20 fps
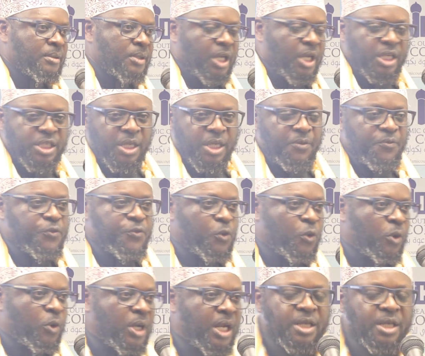eating
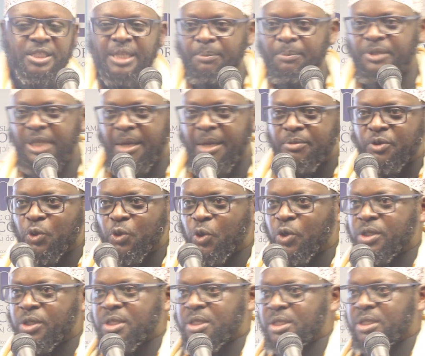food and sometimes
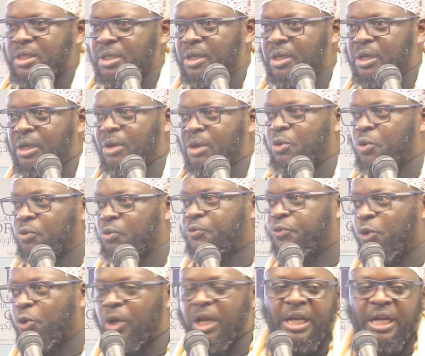rose
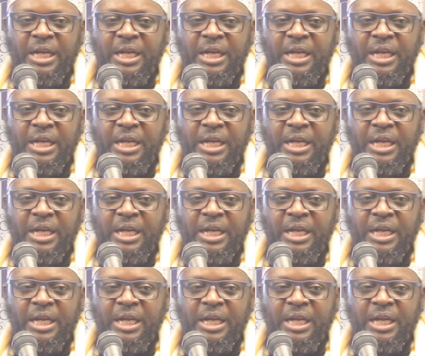food